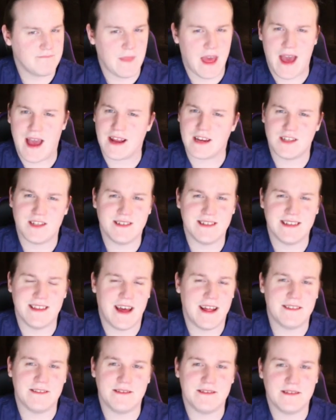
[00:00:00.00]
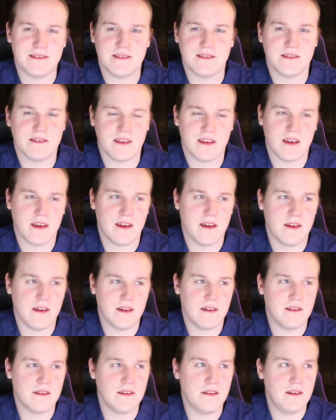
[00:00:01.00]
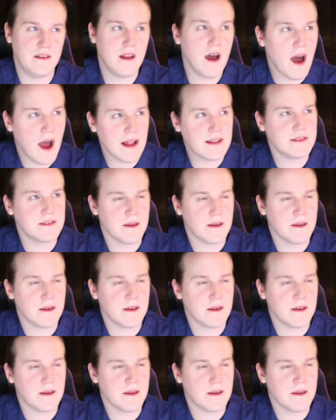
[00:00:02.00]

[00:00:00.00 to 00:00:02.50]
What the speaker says: Actually, that's not